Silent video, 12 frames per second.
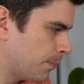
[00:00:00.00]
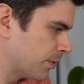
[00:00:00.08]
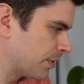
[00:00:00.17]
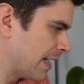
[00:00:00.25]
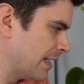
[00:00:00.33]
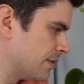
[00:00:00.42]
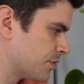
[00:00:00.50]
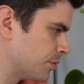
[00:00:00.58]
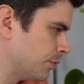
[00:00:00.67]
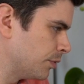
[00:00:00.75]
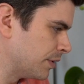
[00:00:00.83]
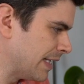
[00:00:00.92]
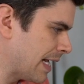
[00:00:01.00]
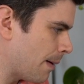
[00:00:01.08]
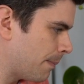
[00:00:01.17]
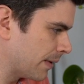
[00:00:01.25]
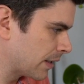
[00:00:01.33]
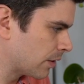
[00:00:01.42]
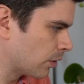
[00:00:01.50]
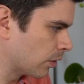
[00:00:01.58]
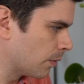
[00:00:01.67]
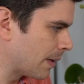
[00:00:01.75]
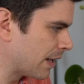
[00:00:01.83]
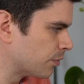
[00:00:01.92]
put that into the epic
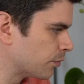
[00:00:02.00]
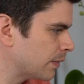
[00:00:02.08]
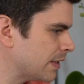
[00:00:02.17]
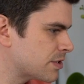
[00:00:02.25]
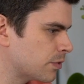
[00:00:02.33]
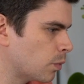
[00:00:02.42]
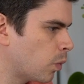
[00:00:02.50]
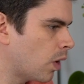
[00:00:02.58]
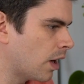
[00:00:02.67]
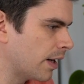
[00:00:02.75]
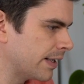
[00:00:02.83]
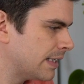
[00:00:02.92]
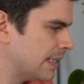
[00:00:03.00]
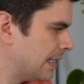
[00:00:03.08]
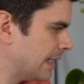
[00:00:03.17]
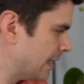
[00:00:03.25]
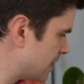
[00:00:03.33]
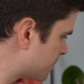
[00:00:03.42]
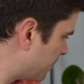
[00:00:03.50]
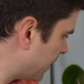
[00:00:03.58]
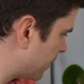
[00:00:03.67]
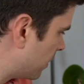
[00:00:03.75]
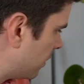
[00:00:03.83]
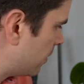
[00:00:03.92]
column, and the reason why is
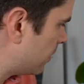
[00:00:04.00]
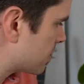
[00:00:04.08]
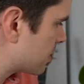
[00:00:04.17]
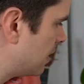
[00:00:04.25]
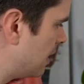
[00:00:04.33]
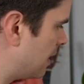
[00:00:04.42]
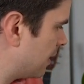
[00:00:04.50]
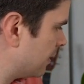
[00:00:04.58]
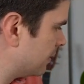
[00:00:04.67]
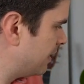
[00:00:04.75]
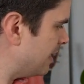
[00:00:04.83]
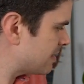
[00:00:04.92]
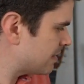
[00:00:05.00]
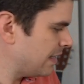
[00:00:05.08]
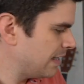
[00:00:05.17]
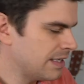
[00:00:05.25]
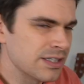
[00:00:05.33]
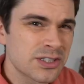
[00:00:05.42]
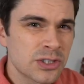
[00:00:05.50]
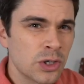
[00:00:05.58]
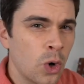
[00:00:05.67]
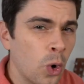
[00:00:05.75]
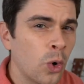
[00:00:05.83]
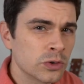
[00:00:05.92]
because this is
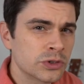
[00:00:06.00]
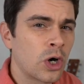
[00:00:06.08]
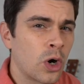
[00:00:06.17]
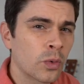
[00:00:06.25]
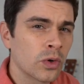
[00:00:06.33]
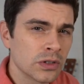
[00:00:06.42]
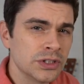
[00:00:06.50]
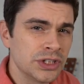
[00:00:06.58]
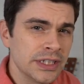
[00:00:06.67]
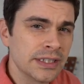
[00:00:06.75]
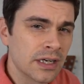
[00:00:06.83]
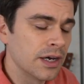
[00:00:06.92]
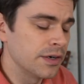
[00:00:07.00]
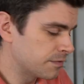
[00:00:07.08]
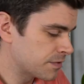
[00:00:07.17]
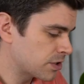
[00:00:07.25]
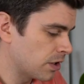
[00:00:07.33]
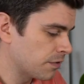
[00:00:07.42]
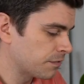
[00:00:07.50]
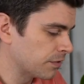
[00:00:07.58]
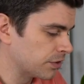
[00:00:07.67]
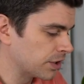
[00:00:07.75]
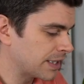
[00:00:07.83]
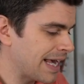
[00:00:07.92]
haute horology kind of stuff.
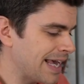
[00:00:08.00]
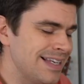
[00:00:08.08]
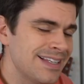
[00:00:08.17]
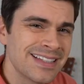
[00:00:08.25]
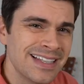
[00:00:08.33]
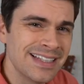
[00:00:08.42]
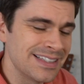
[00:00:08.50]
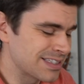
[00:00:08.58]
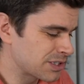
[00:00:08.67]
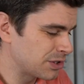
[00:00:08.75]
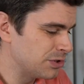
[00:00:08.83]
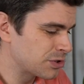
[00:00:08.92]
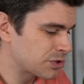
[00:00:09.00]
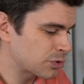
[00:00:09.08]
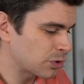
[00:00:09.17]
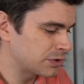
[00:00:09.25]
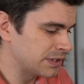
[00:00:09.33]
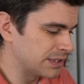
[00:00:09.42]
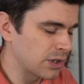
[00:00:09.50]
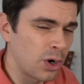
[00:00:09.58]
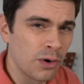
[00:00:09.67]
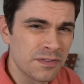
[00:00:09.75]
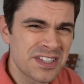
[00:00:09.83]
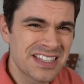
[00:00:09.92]
The case is constructed
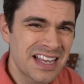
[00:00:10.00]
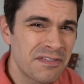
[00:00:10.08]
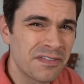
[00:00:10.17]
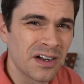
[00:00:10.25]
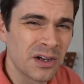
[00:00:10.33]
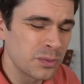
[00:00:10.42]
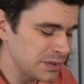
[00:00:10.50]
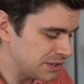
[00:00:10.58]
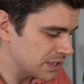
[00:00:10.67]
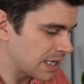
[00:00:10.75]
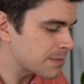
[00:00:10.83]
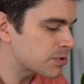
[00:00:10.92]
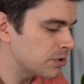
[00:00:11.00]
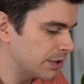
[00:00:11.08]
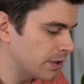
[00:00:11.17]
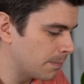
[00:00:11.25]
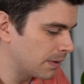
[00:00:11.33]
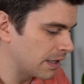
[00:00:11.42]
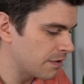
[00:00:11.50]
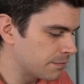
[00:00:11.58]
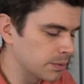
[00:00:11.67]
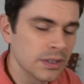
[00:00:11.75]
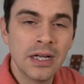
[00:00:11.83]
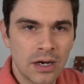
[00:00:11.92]
of sapphire, which is absolutely
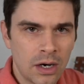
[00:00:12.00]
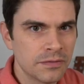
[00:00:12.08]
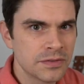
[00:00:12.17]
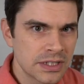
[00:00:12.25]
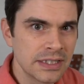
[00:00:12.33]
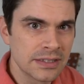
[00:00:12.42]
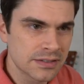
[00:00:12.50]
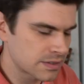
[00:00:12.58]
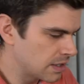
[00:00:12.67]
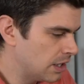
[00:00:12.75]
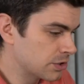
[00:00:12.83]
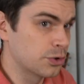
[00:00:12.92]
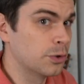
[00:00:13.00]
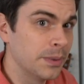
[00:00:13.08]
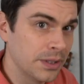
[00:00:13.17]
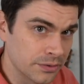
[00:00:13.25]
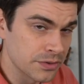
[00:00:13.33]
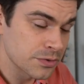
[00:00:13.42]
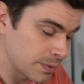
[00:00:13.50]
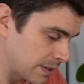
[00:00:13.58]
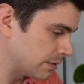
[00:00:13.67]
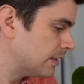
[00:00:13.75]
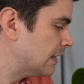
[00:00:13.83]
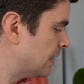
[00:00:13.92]
unbelievable. Obviously it's tourbillon as
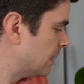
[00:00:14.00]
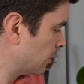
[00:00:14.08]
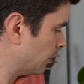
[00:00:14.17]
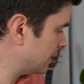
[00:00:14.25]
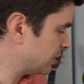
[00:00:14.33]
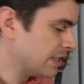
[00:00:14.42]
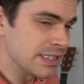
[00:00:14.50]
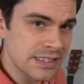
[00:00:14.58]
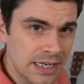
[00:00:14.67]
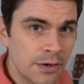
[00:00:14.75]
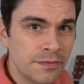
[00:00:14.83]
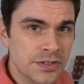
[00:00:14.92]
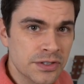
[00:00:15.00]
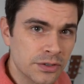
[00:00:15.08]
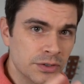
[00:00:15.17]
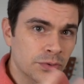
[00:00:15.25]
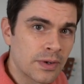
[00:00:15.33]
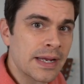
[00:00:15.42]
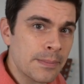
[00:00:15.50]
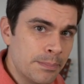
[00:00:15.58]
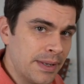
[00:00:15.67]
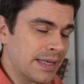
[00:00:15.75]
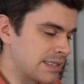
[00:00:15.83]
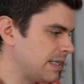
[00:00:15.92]
well, which in itself is a great
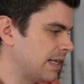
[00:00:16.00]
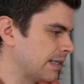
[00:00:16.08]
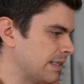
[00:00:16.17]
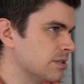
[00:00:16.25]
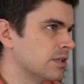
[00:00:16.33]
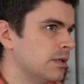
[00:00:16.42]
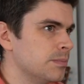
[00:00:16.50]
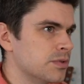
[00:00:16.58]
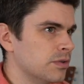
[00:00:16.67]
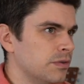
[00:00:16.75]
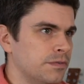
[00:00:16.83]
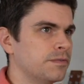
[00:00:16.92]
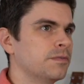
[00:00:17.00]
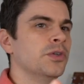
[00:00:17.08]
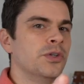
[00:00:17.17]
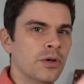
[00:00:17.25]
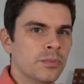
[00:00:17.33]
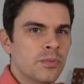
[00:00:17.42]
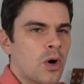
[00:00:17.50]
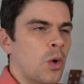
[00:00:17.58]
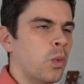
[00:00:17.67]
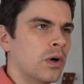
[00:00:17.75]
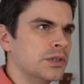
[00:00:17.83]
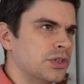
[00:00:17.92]
big tick in terms of, you know, a
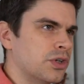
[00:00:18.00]
watch